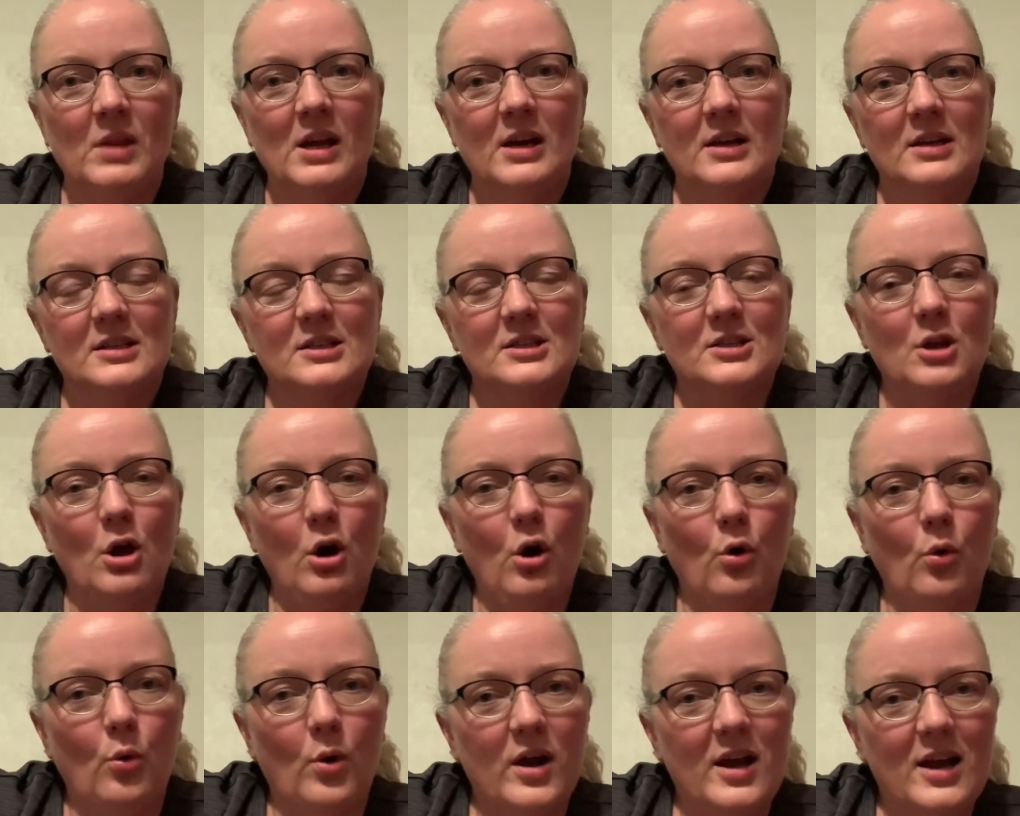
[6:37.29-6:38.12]

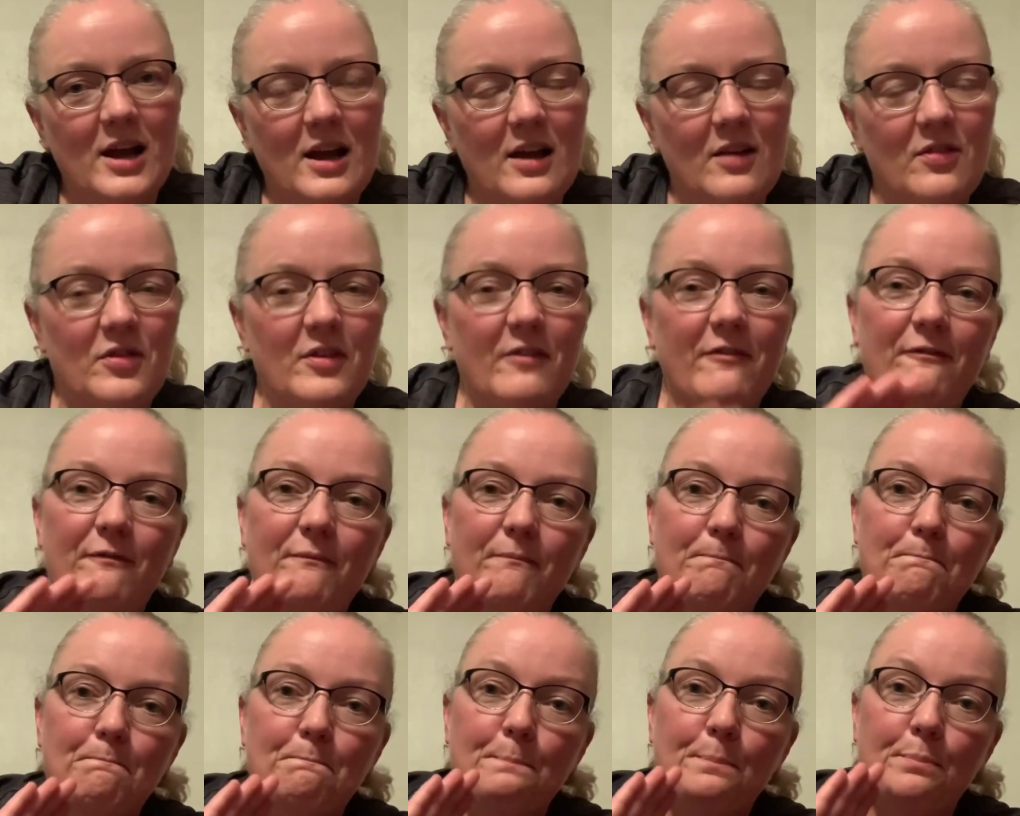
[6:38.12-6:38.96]
So the,
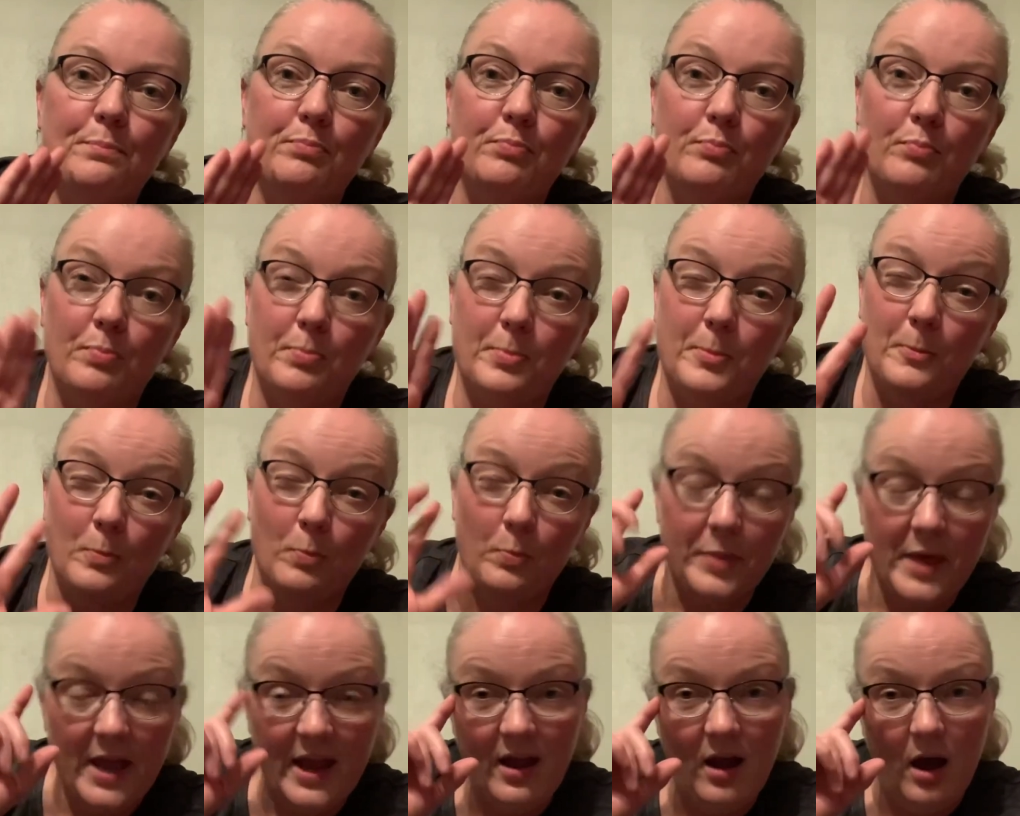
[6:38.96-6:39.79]

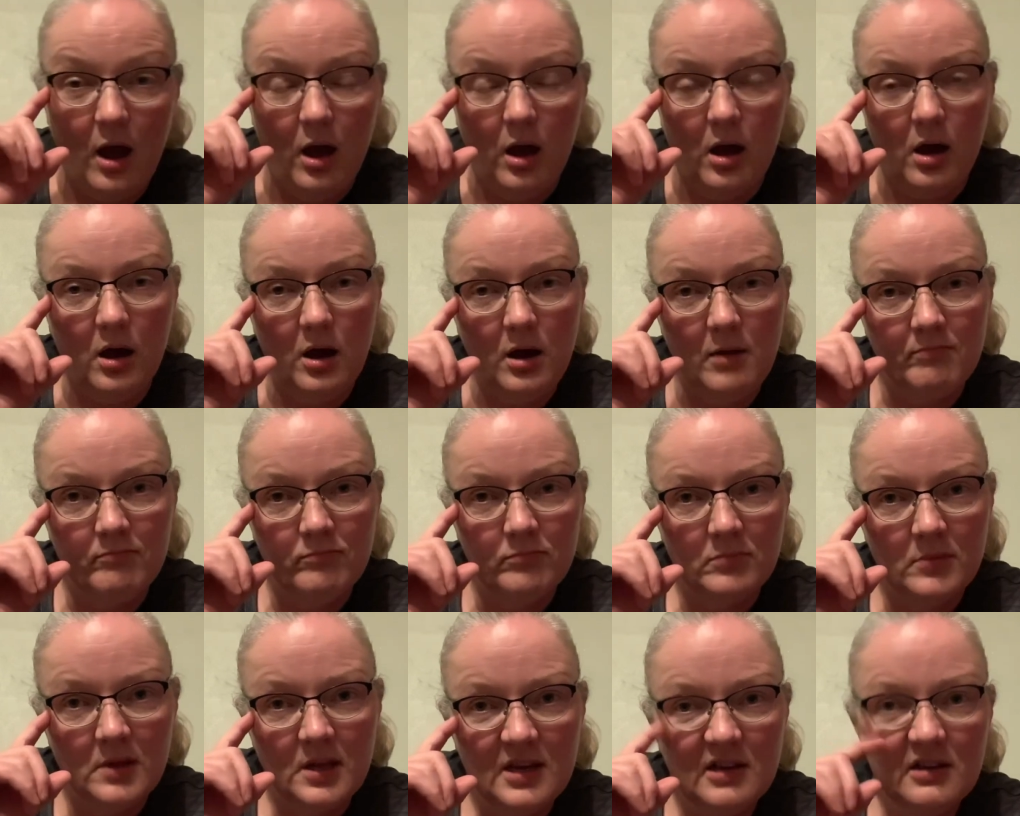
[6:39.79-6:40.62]
they are,
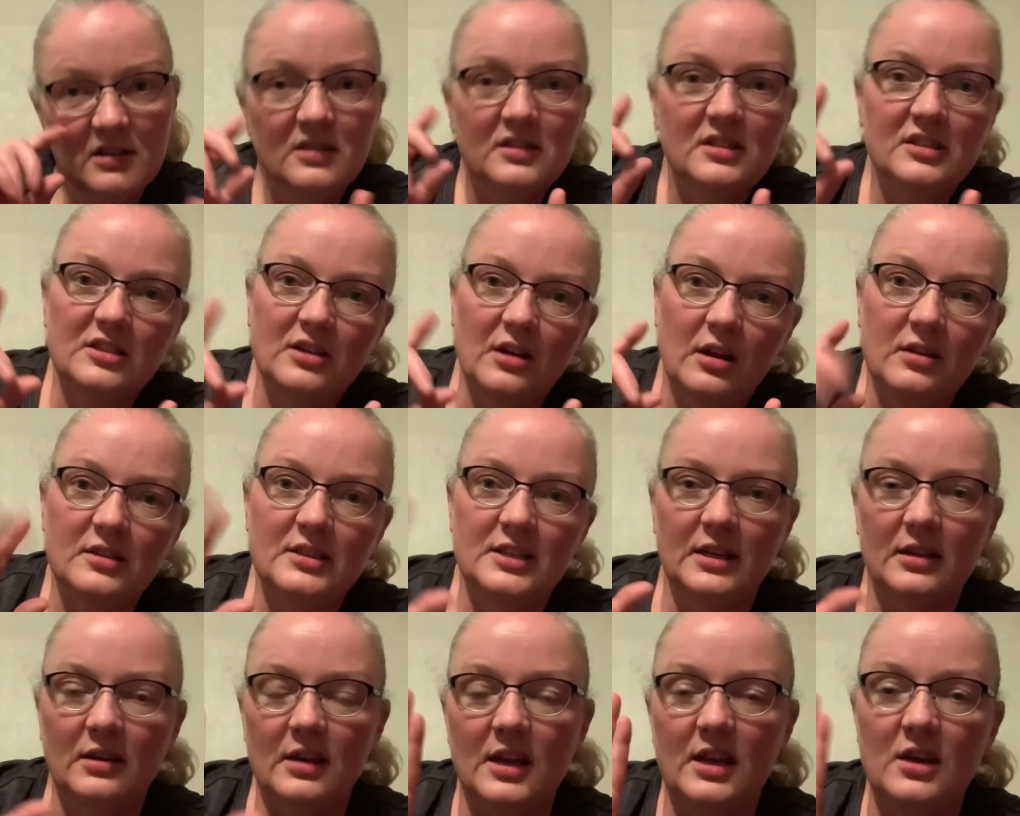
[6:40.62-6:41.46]

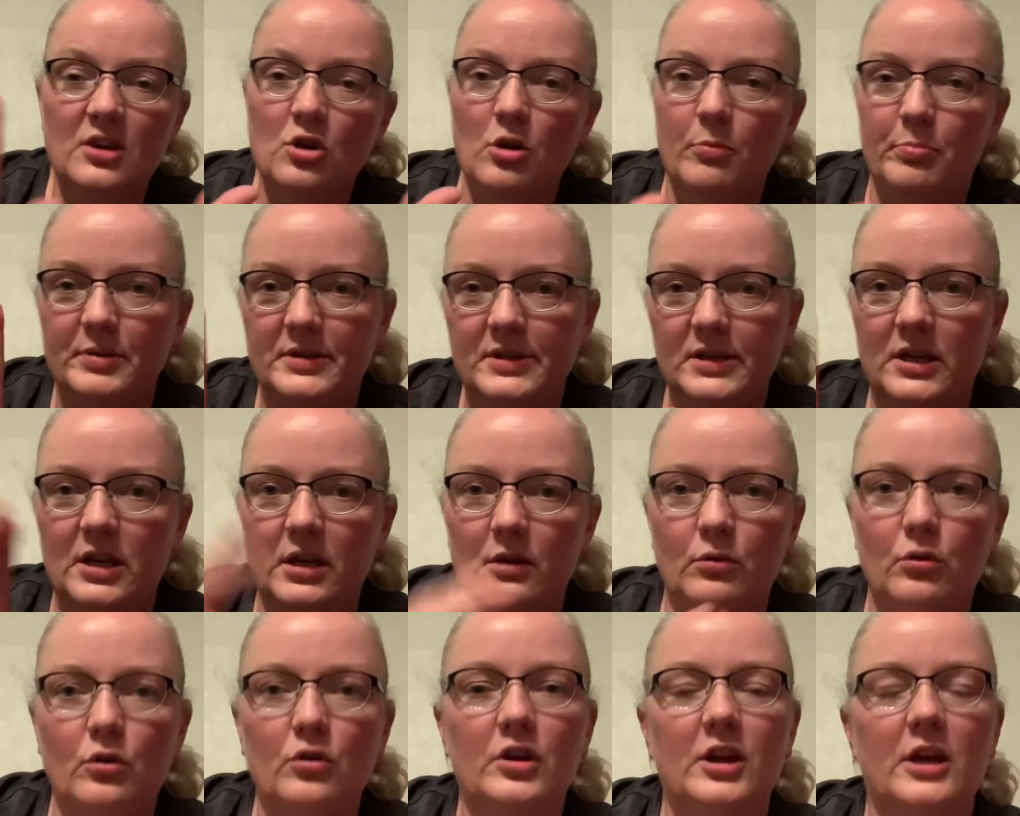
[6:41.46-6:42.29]
starting in no particular
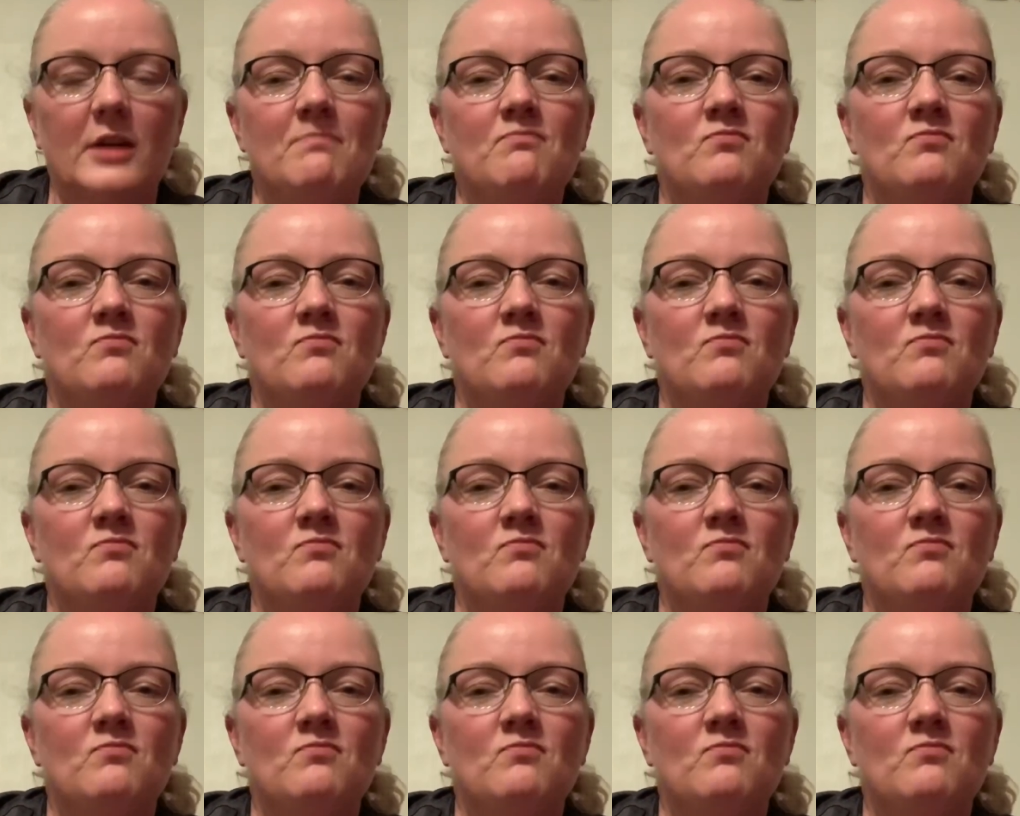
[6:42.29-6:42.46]
order,